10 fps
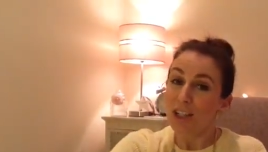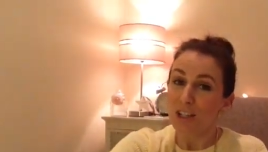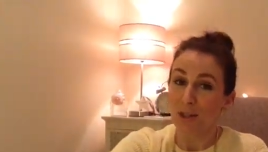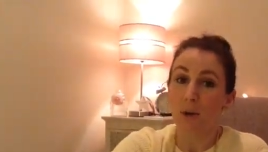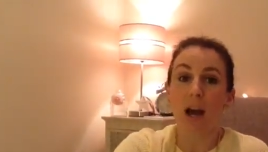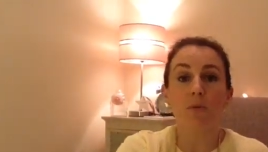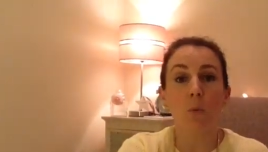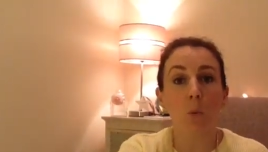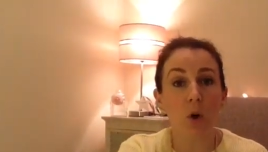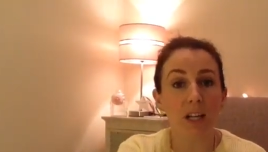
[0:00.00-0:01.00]
to. I haven't
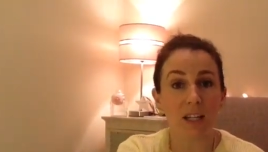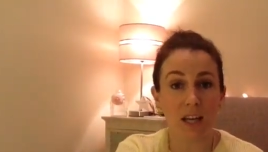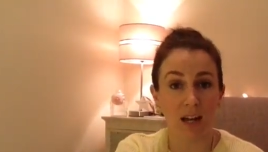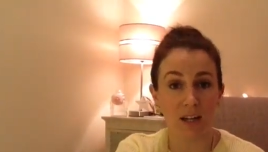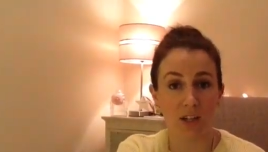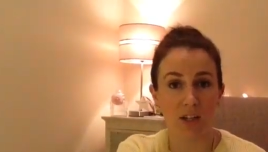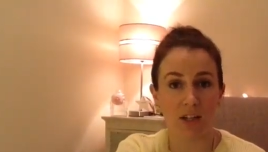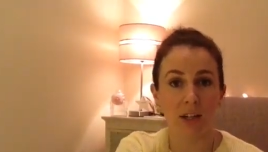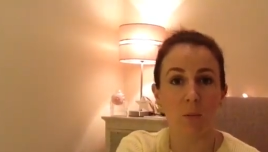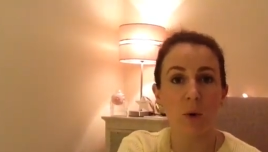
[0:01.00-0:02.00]
worn it yet
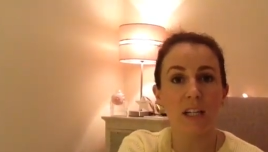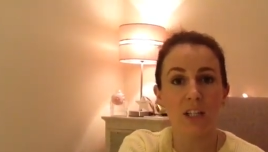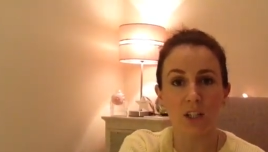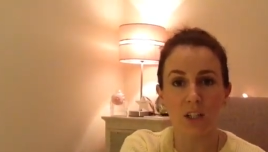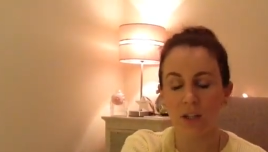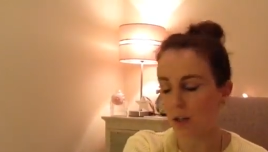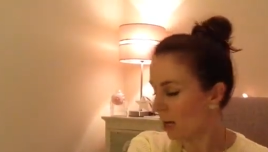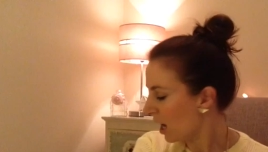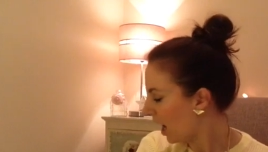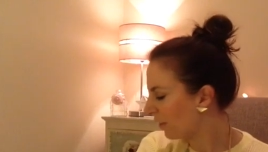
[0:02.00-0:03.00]
actually, I'm waiting to.
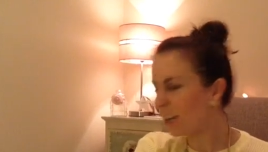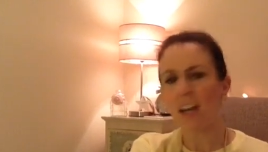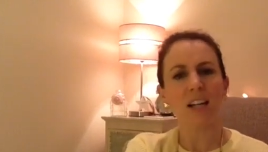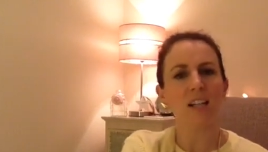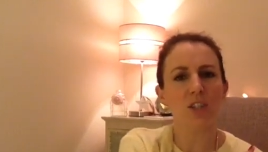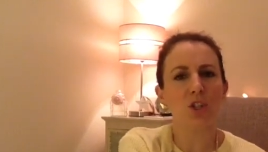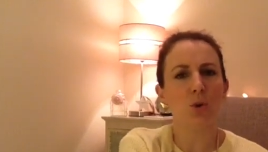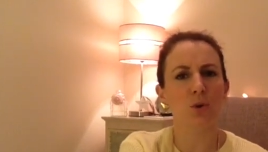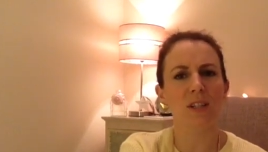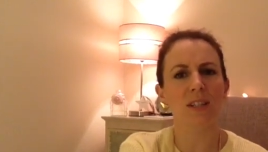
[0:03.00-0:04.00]
I think I need a
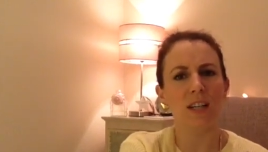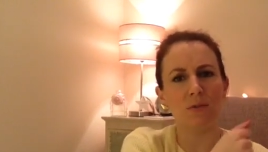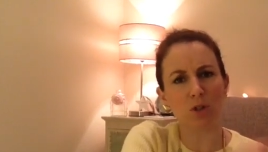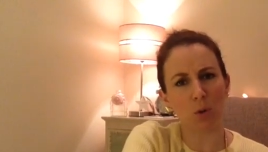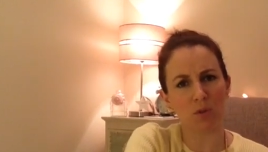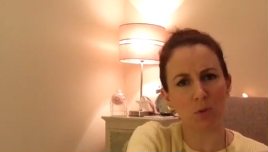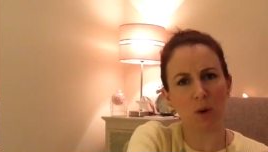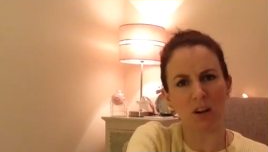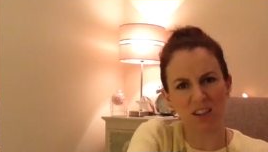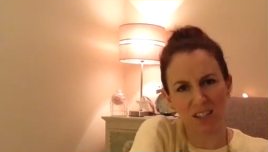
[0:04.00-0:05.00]
shorter sleeve top to
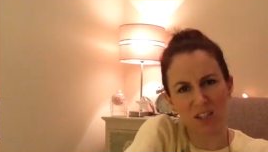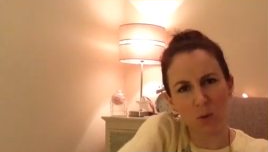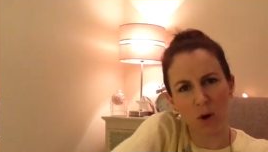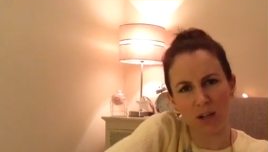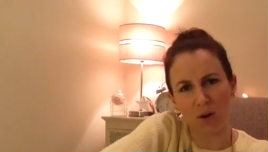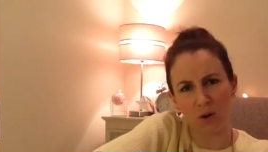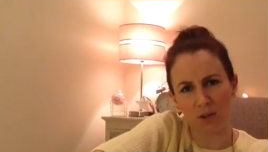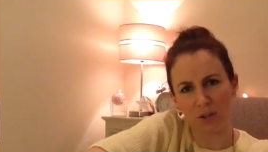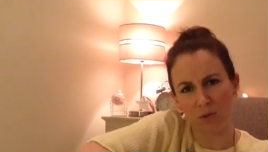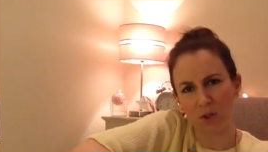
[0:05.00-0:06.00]
wear it because it's quite long
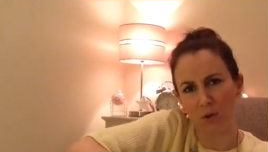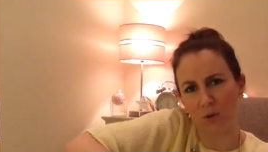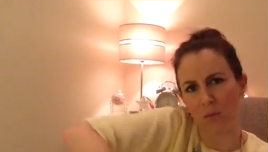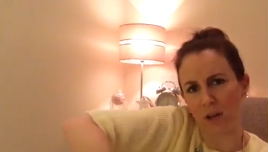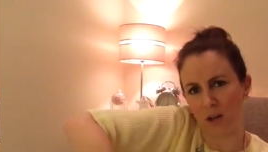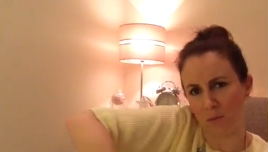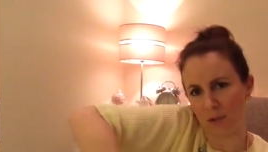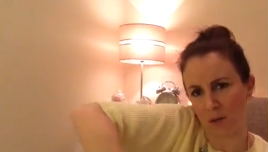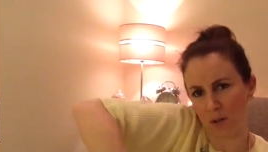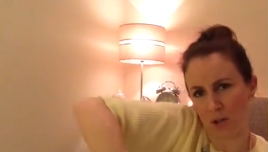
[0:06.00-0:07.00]
because I'm short, my arms
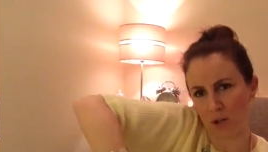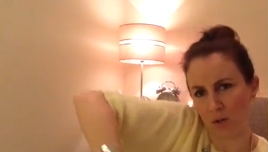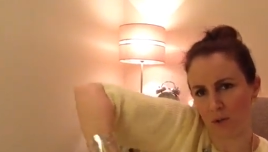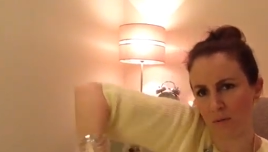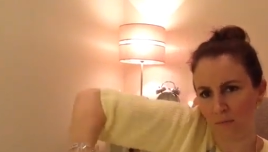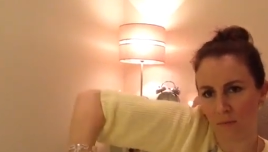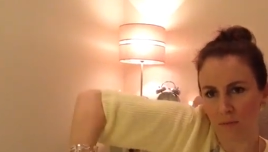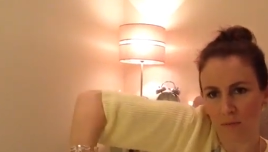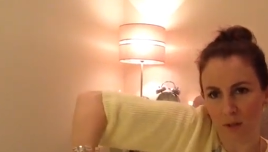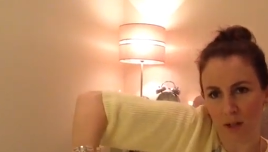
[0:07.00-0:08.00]
are quite short.
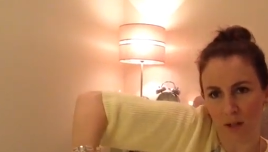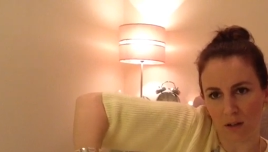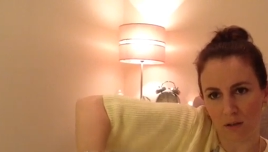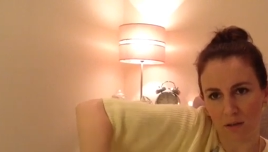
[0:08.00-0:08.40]
Look,